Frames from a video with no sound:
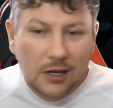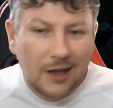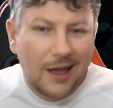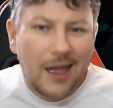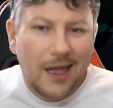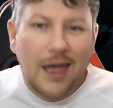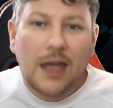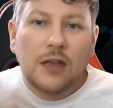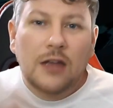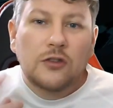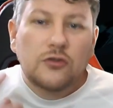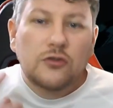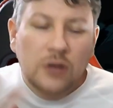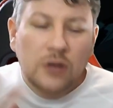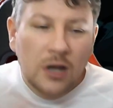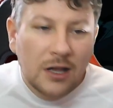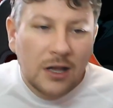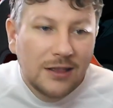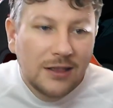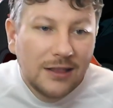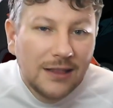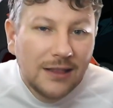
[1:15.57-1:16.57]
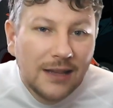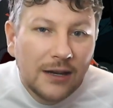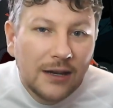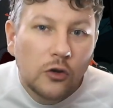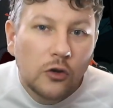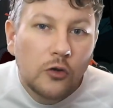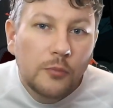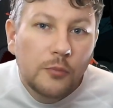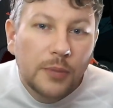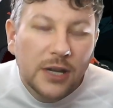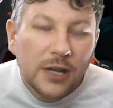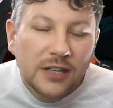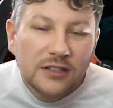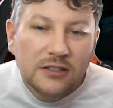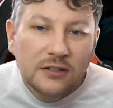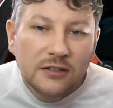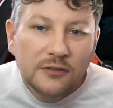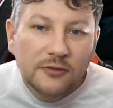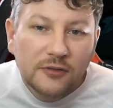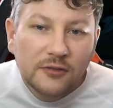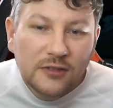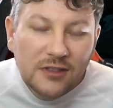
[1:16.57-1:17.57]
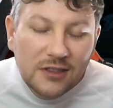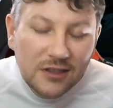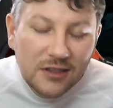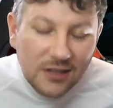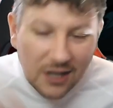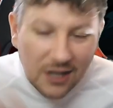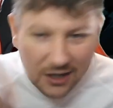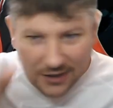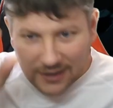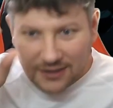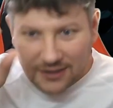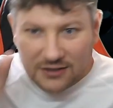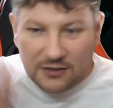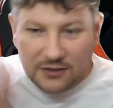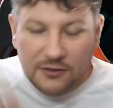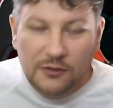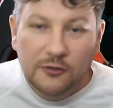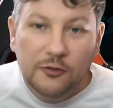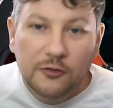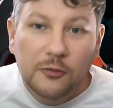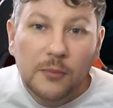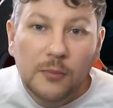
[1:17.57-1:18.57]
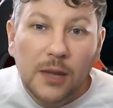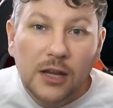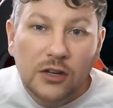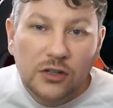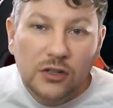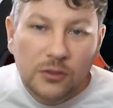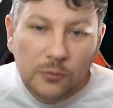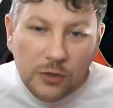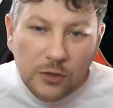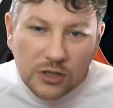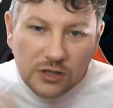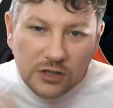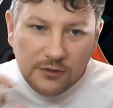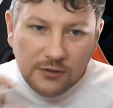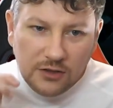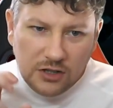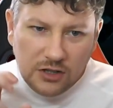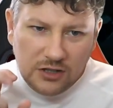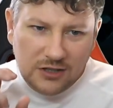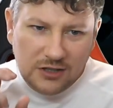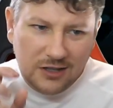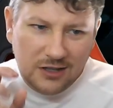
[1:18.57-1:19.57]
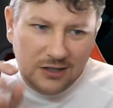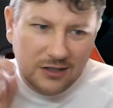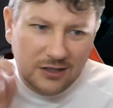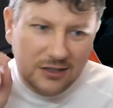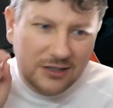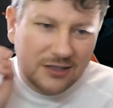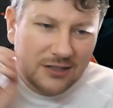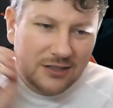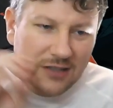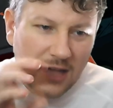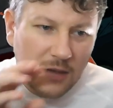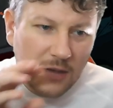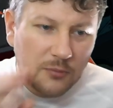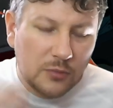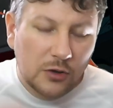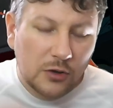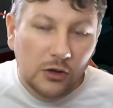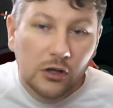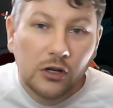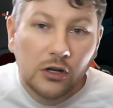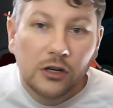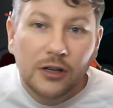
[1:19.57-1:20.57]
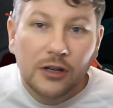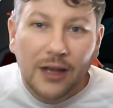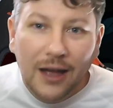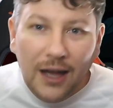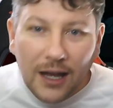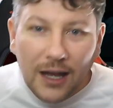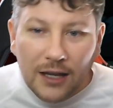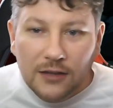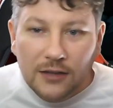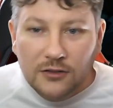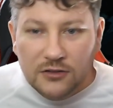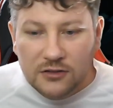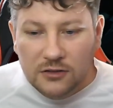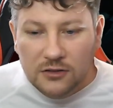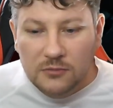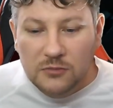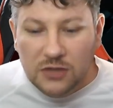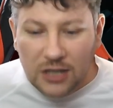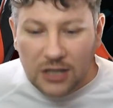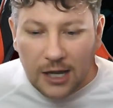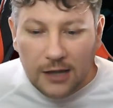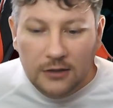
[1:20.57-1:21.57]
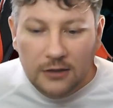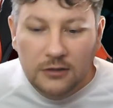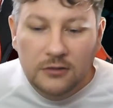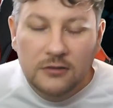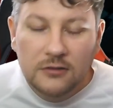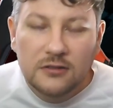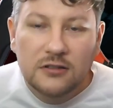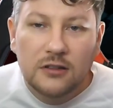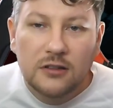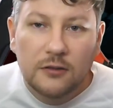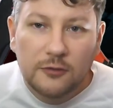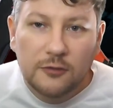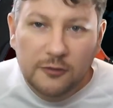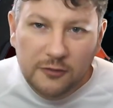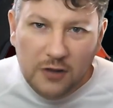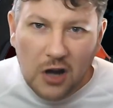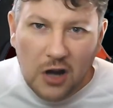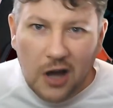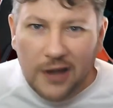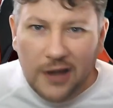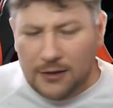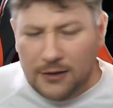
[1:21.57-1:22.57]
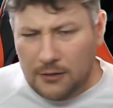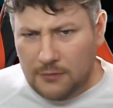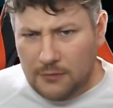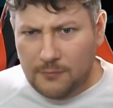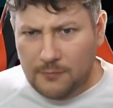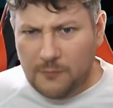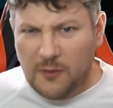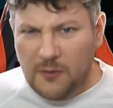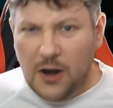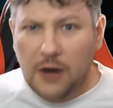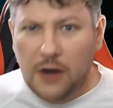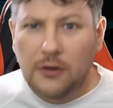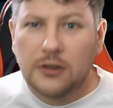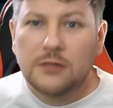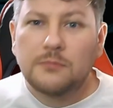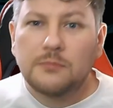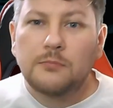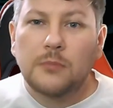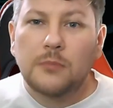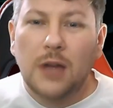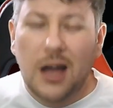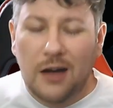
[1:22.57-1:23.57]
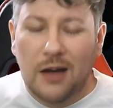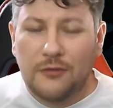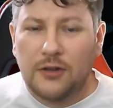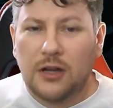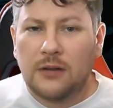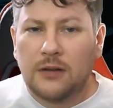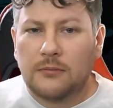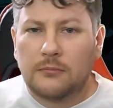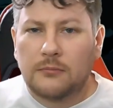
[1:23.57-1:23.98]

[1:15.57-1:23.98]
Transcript: extra little bits of nuggets of information which are just going to snap look at some talents, flight, and various other